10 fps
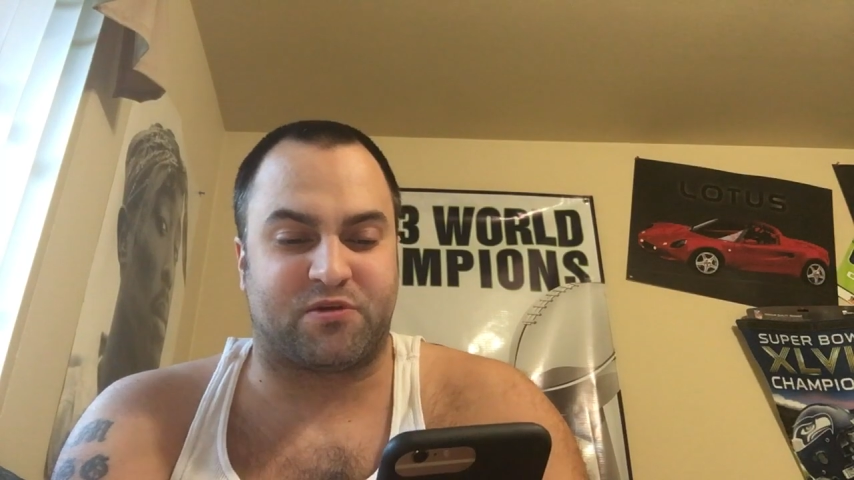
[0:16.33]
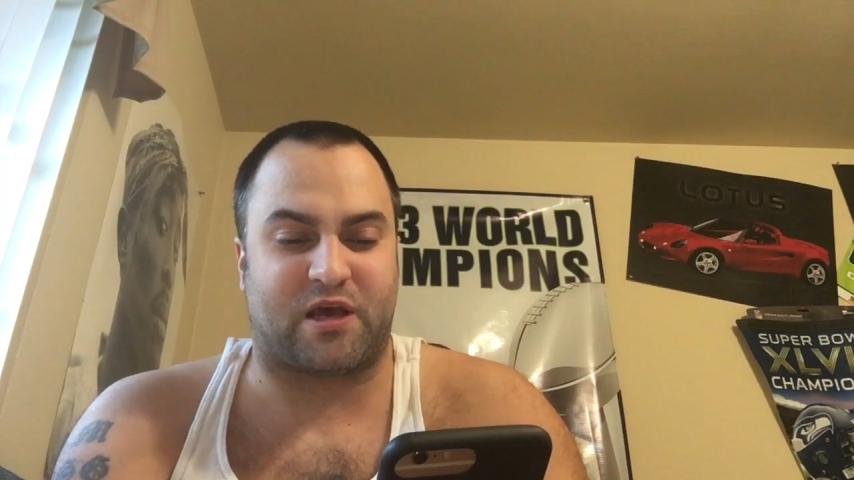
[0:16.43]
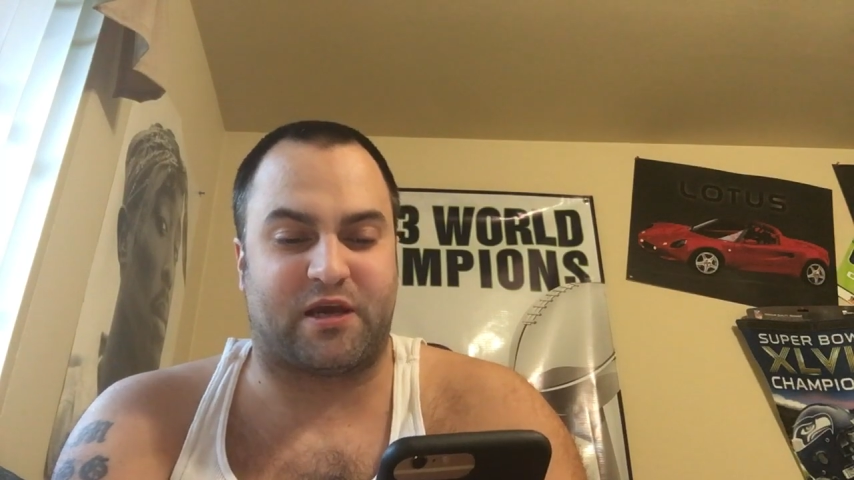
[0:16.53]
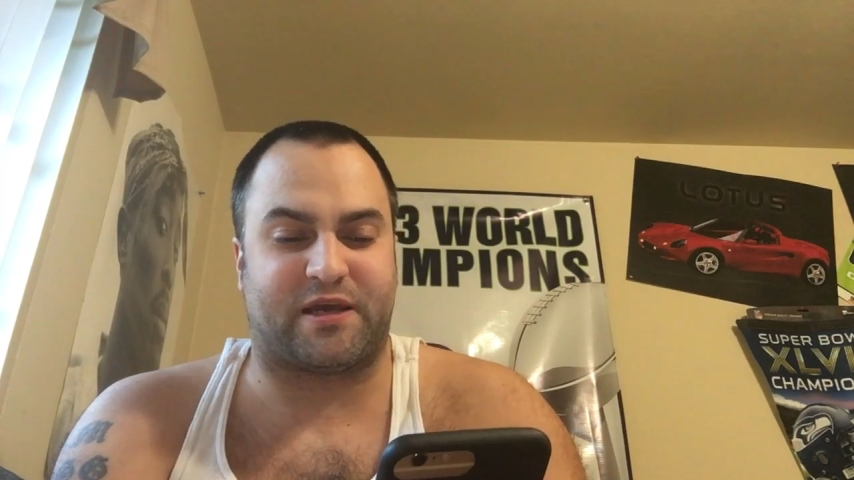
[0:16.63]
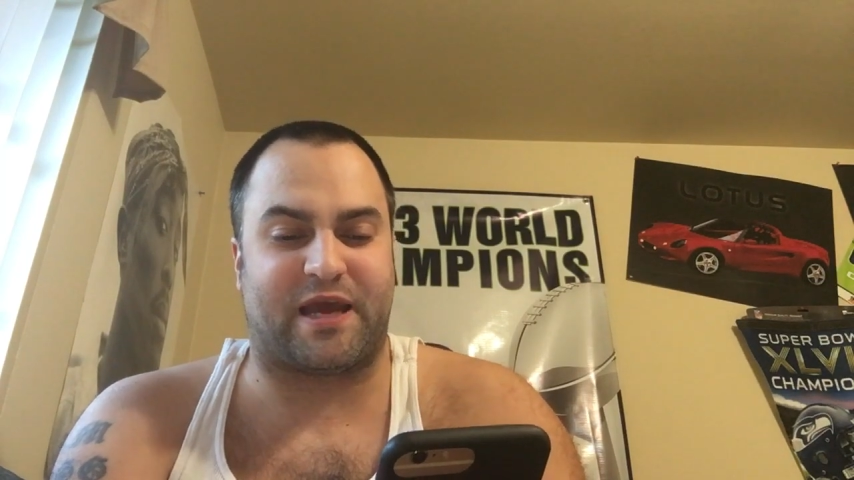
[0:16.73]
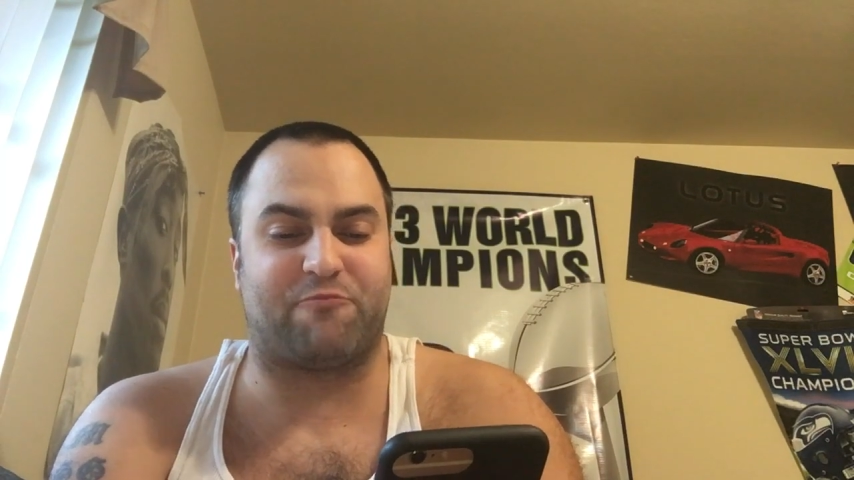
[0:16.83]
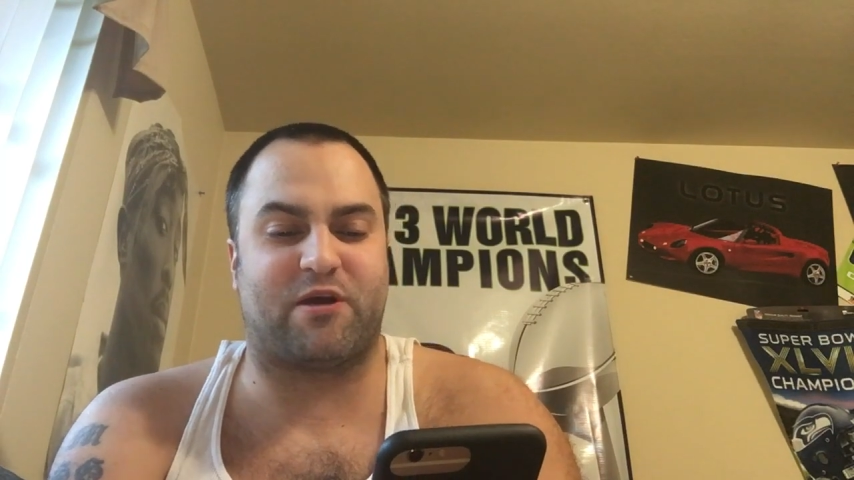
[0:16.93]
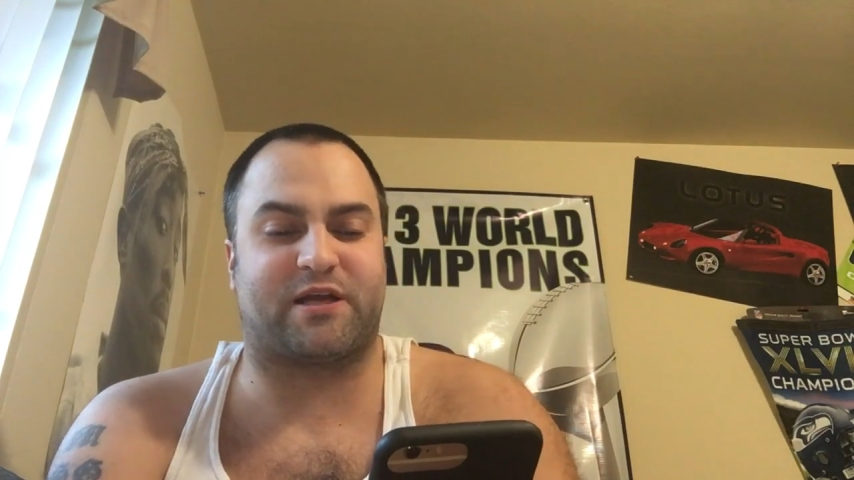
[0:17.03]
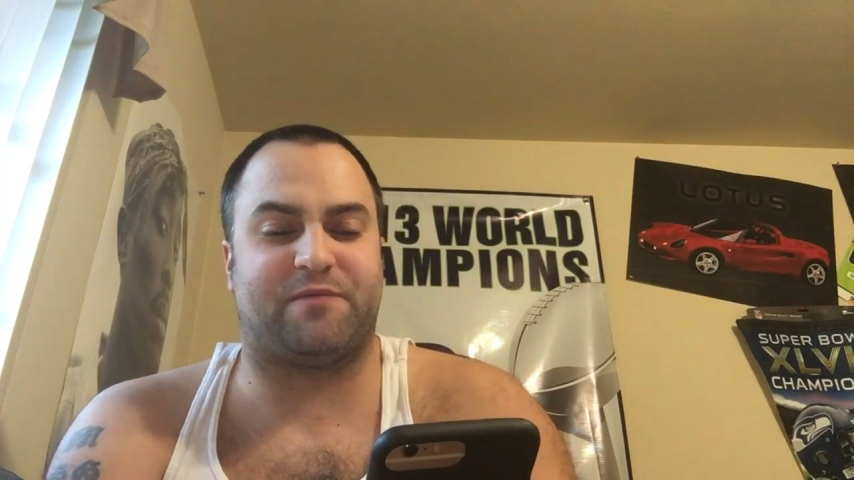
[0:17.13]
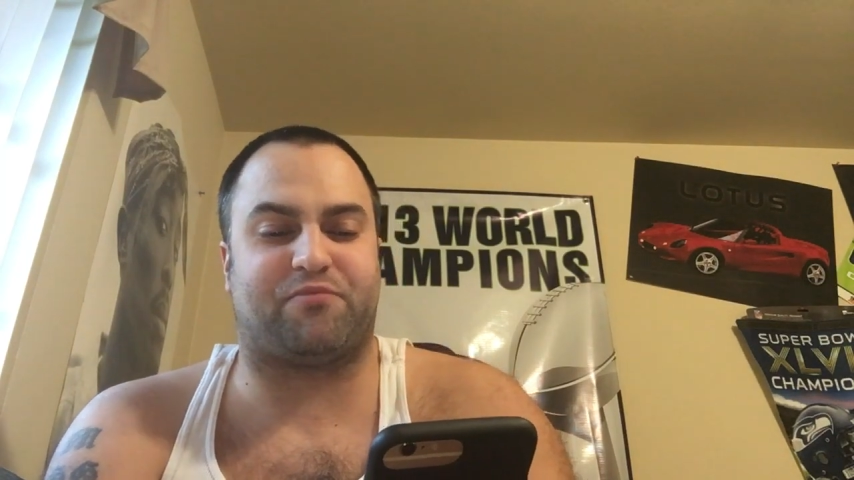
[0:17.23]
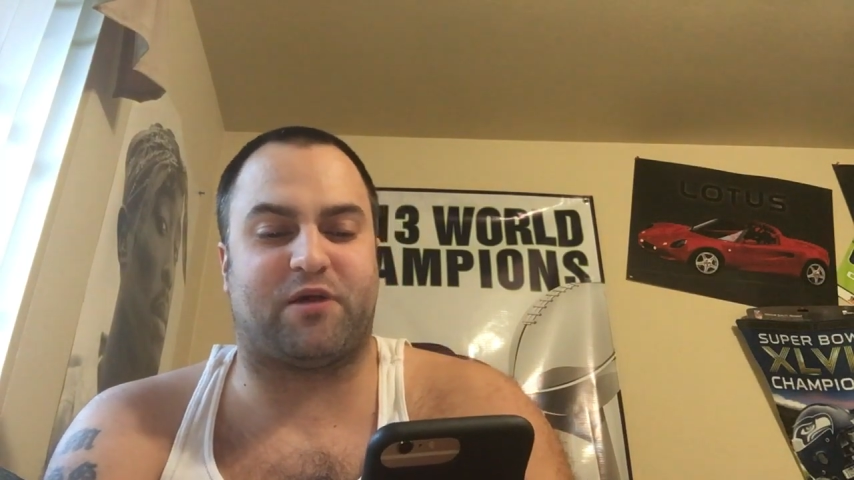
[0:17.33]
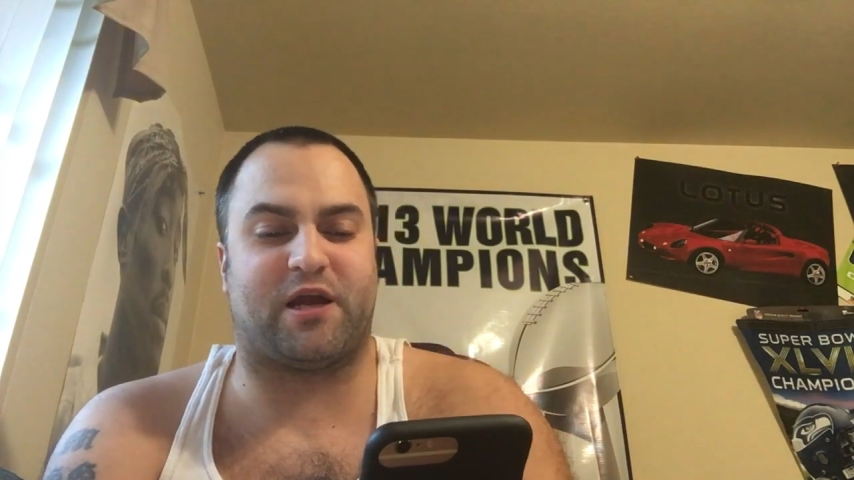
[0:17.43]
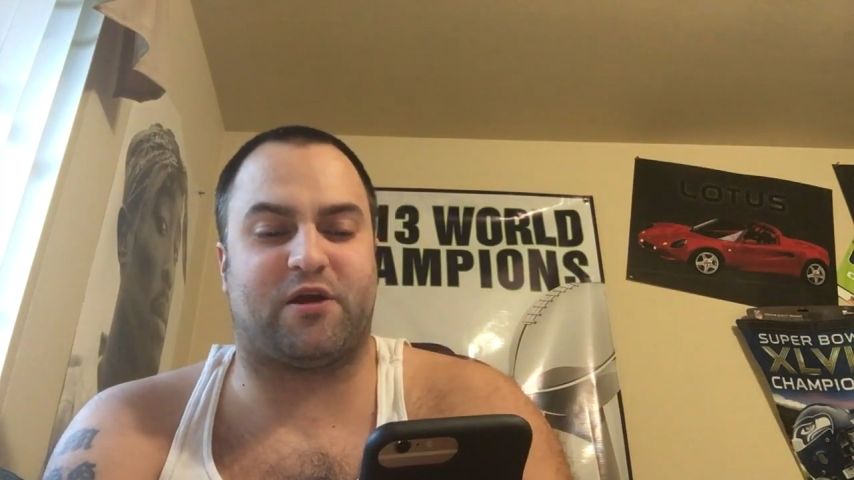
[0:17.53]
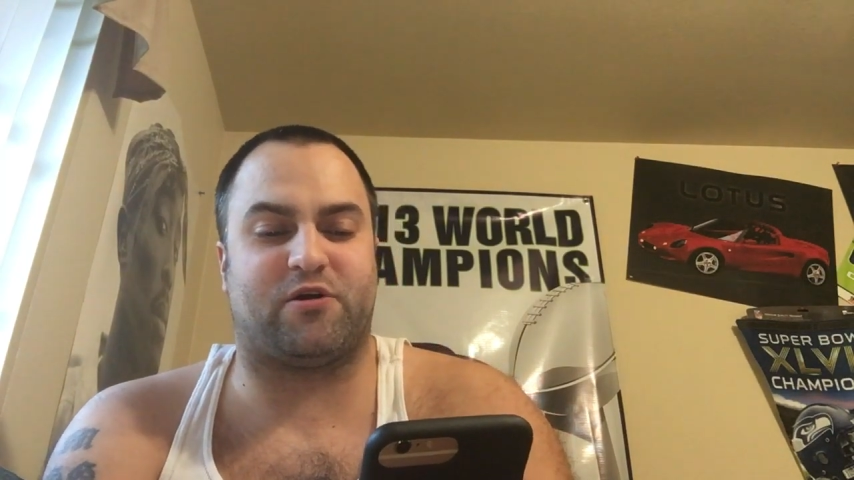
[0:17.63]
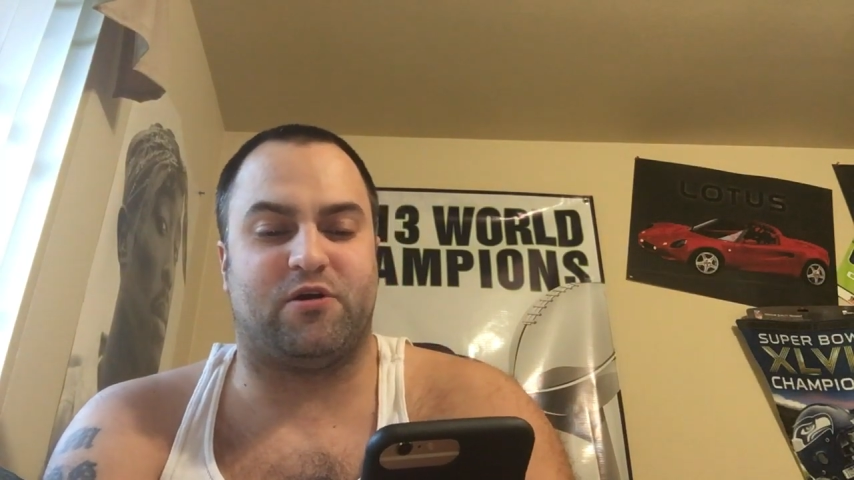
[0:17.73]
A game wrecking
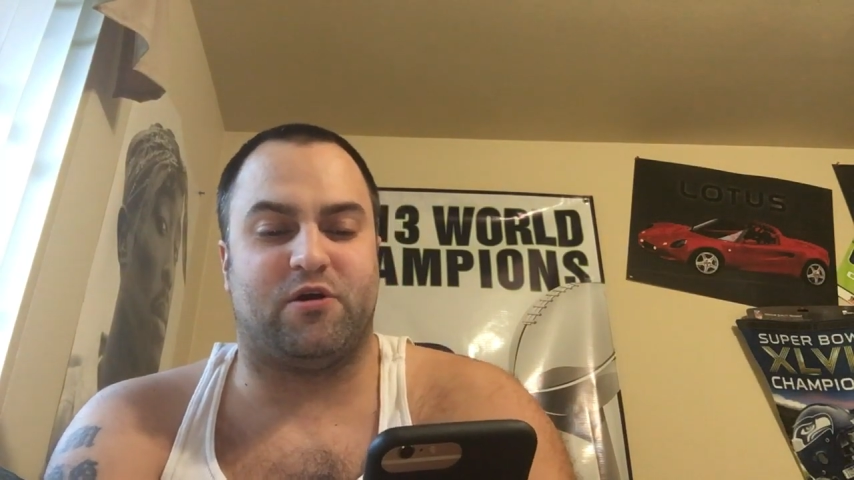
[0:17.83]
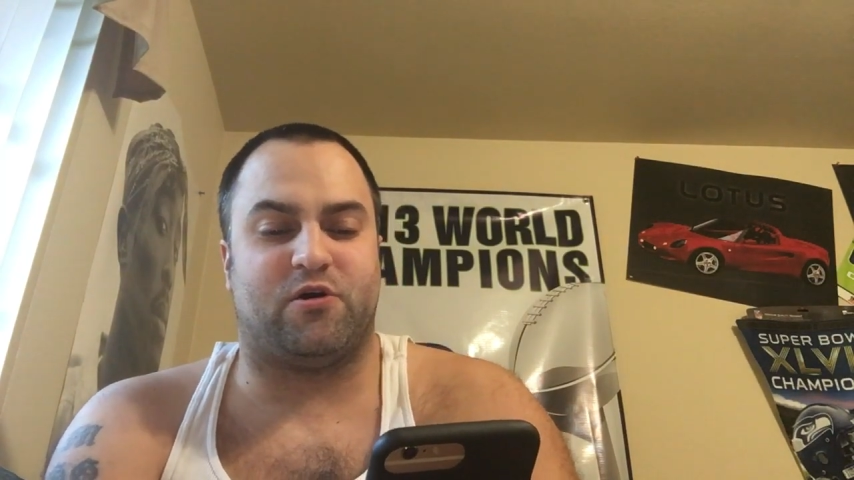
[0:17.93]
player